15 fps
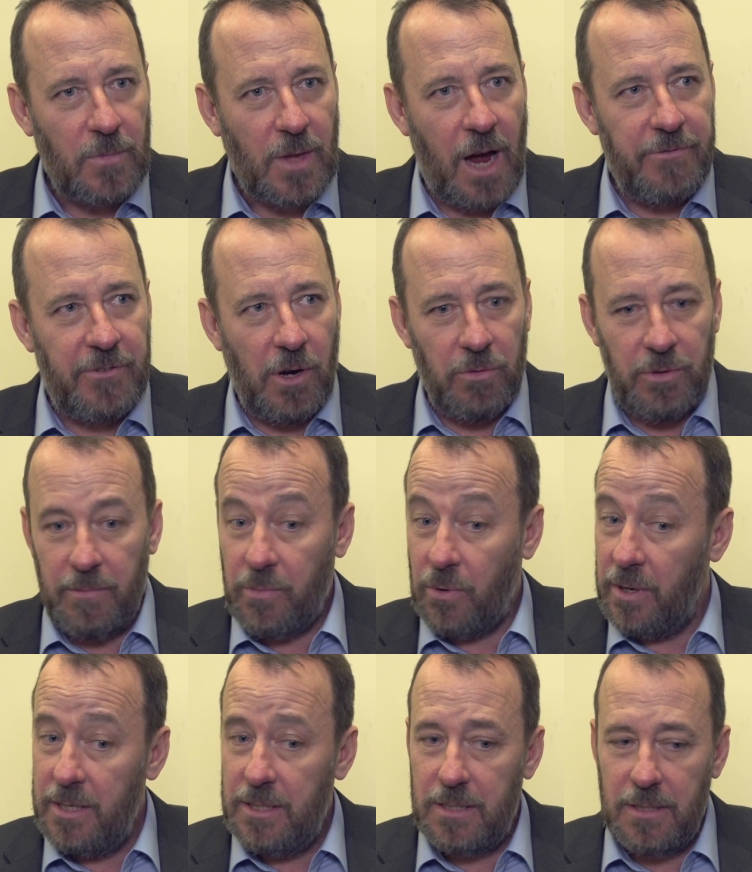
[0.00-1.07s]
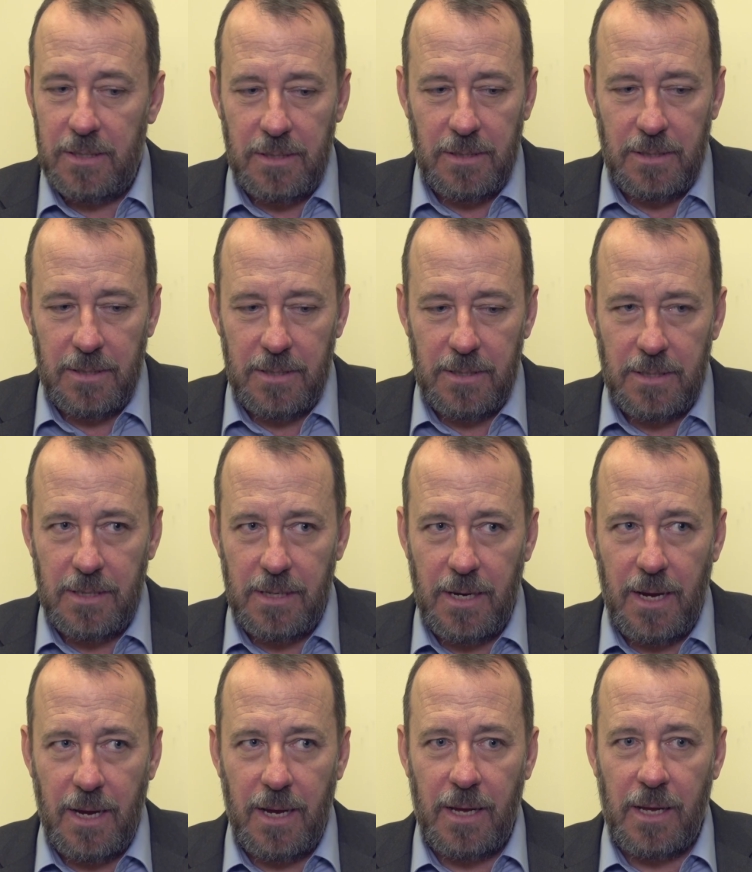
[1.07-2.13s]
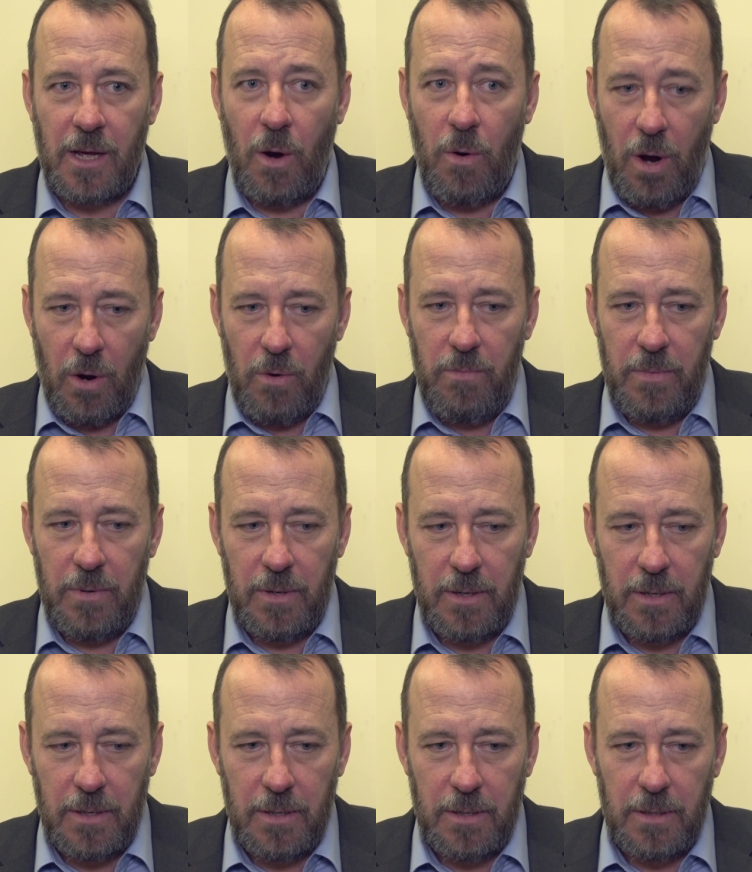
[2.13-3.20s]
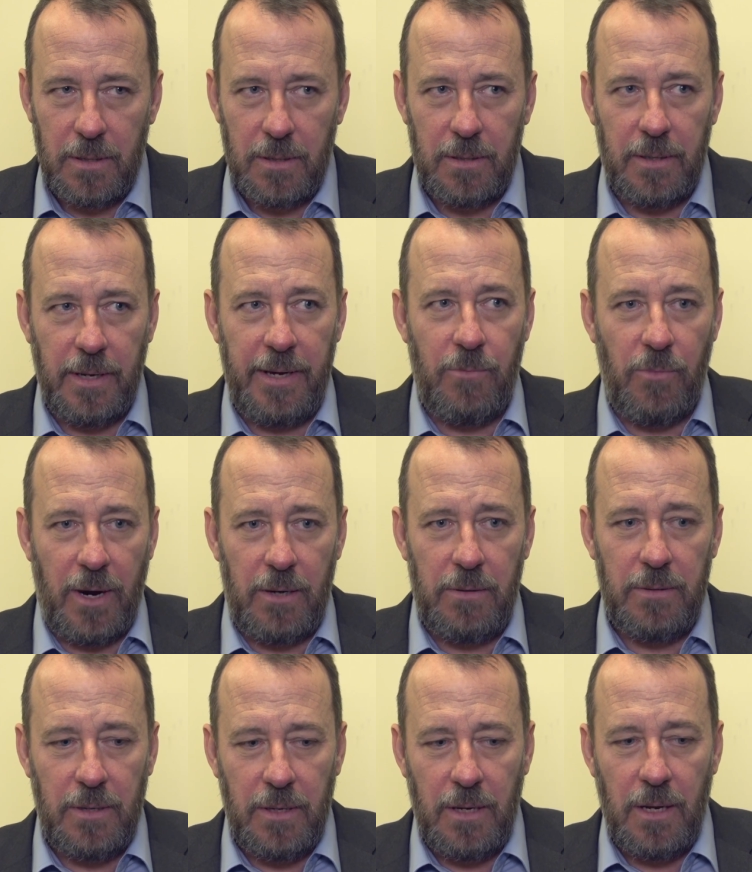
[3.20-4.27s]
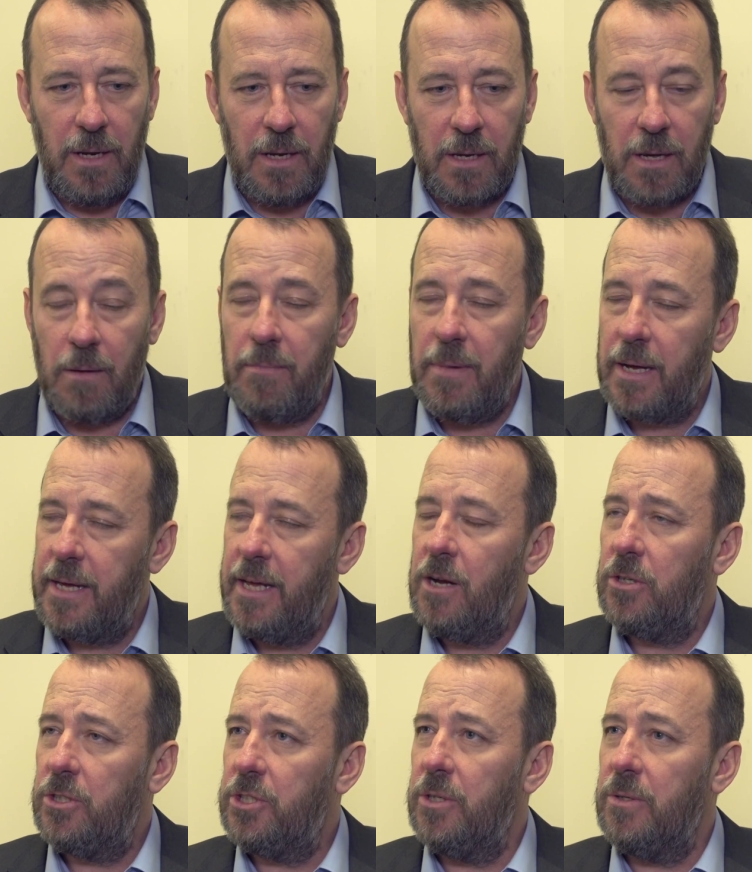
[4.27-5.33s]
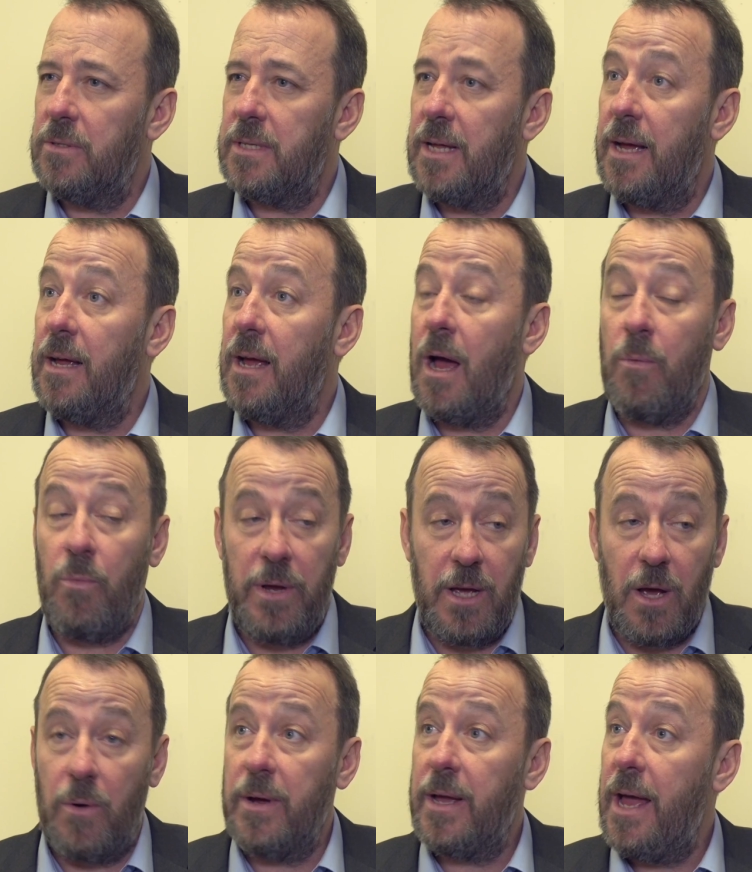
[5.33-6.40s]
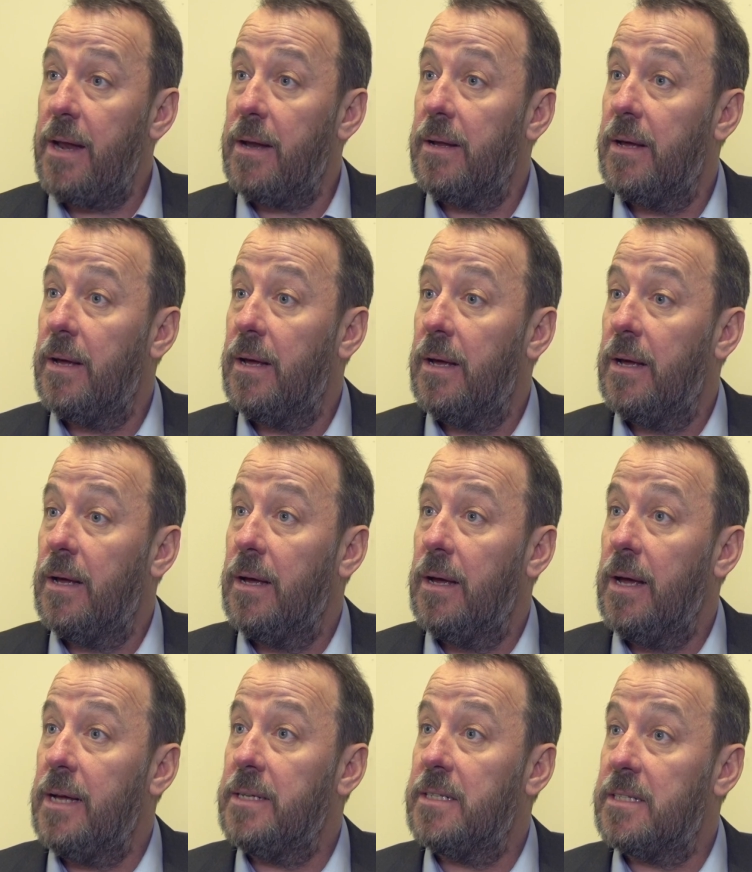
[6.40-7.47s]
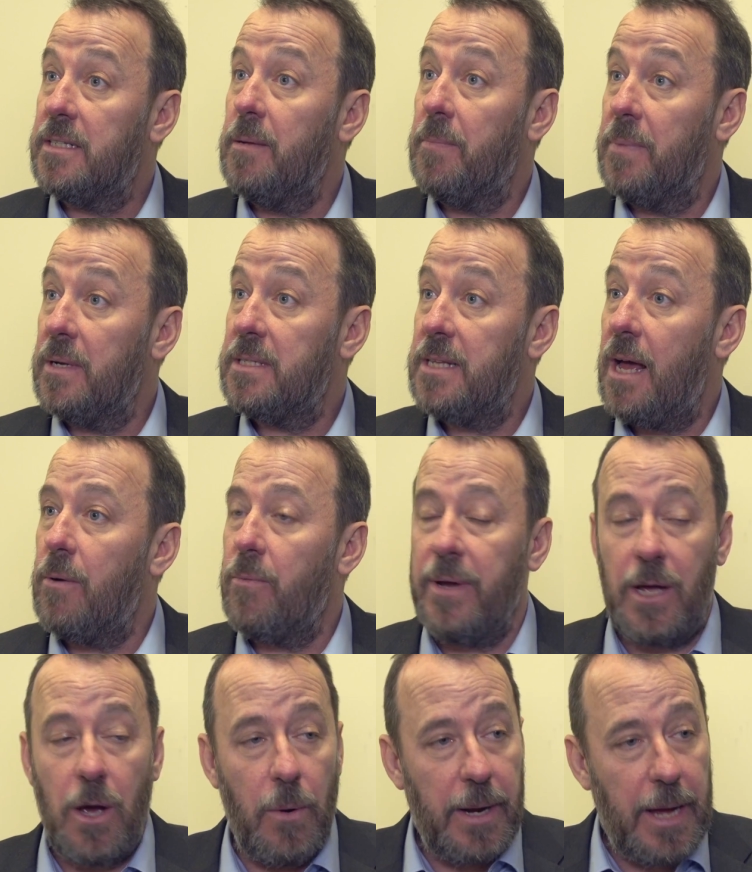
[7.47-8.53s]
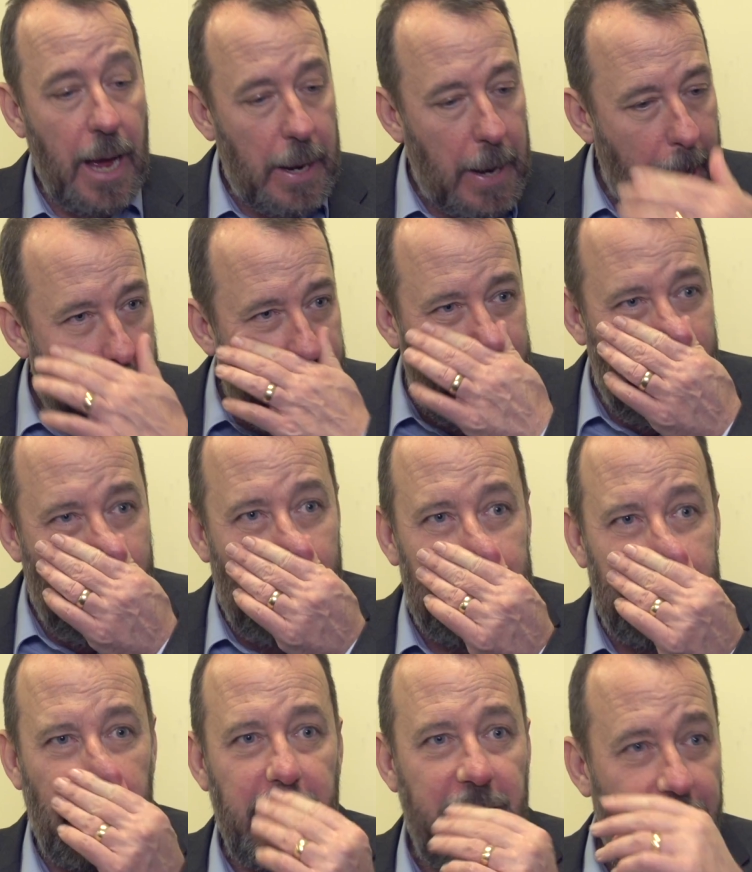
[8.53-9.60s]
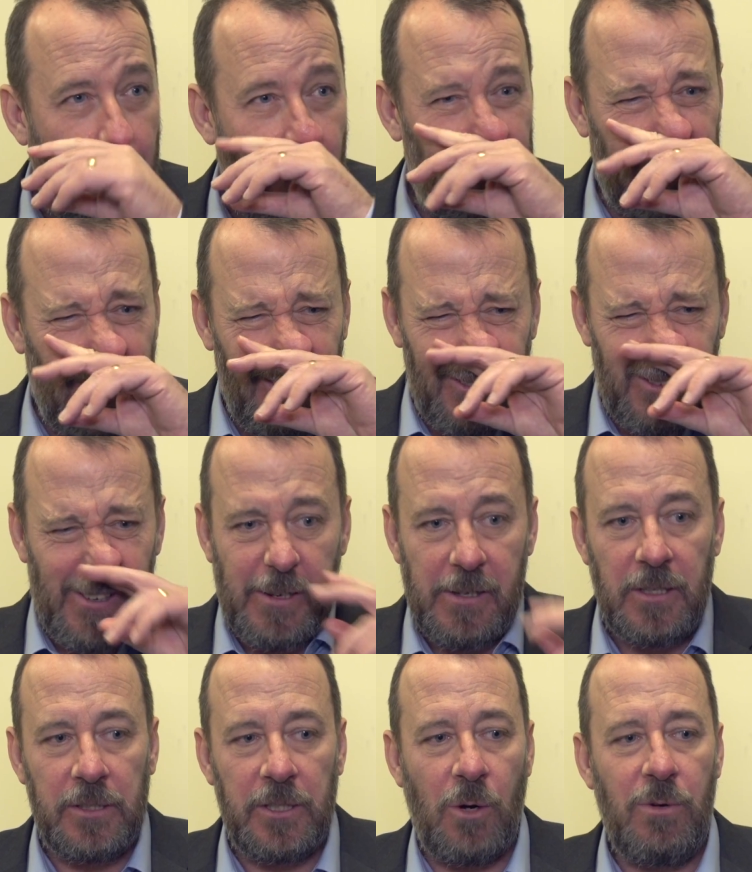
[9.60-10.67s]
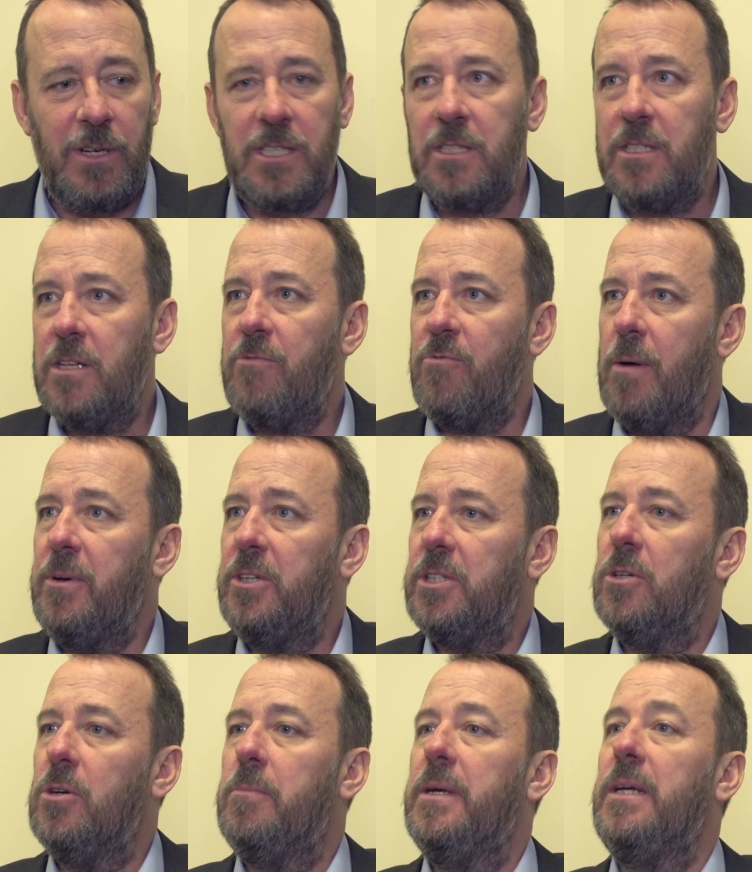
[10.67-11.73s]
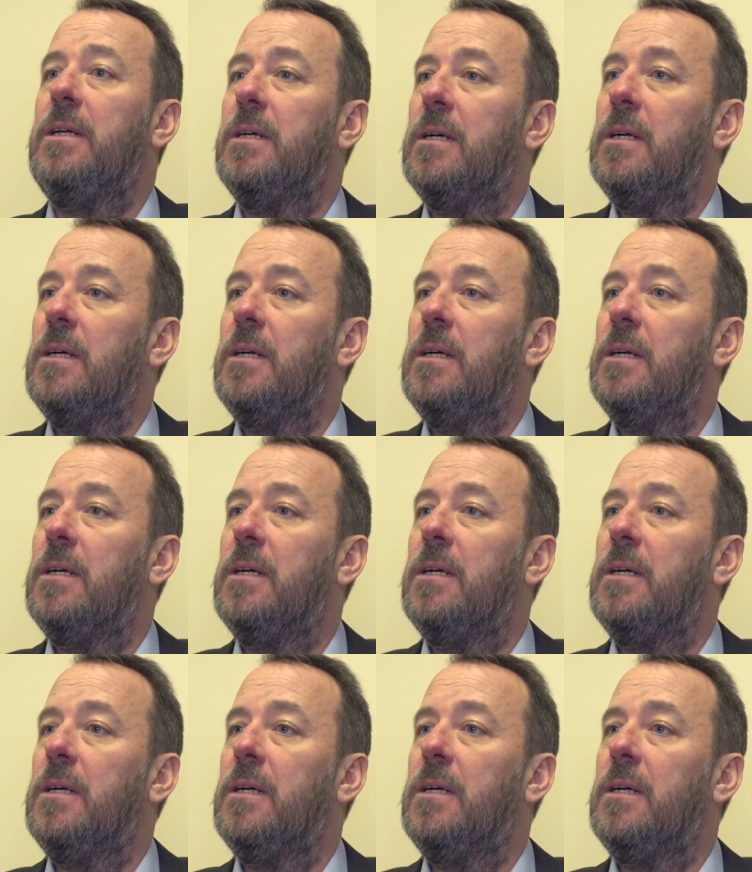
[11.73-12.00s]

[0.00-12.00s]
I've told the boys, go home, eat well, come back in on Tuesday, and we go again. It's as simple as that. We go again. And turn your phones off. Don't listen to the rubbish that will be